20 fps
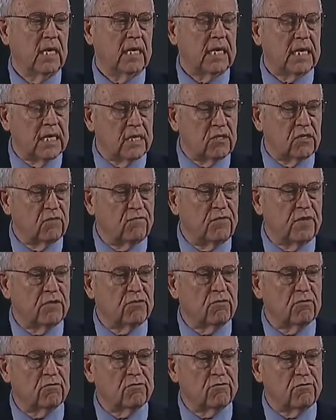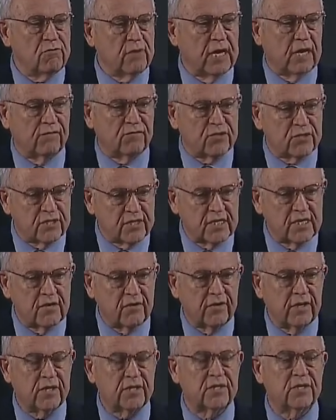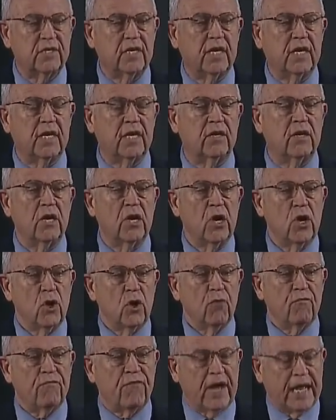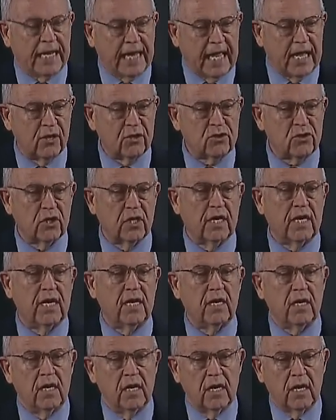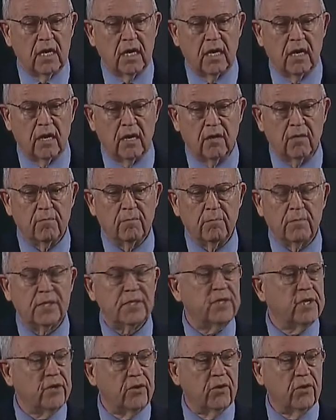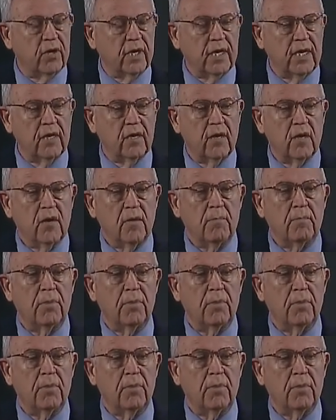Individuals who have serious need financially, materially,